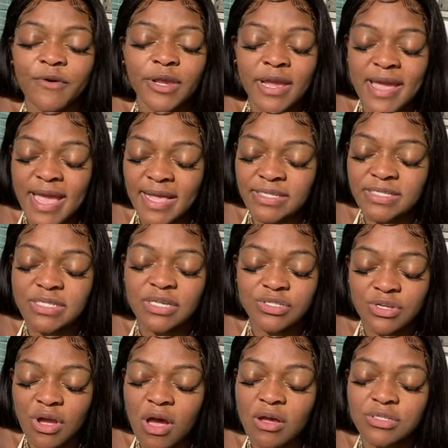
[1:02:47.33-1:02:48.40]
For your
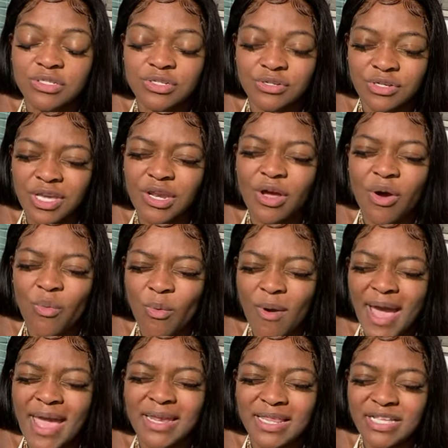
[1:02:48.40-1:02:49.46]
ancestor altar, get a
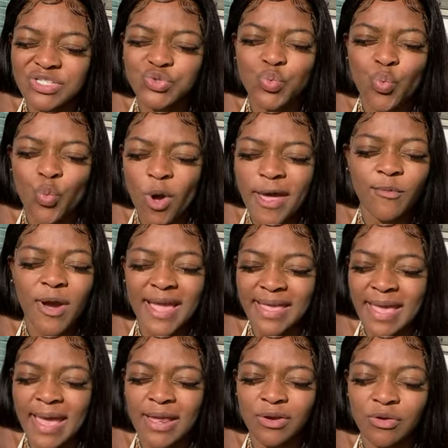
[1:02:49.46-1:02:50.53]
white, at least one
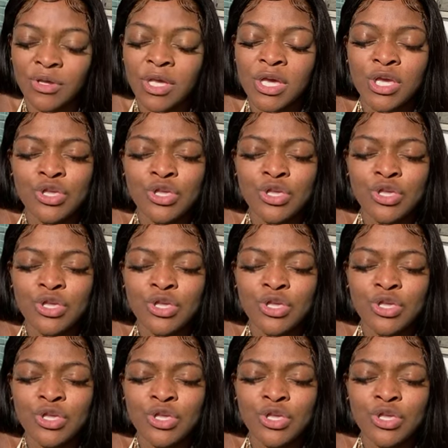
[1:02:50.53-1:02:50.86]
white candle.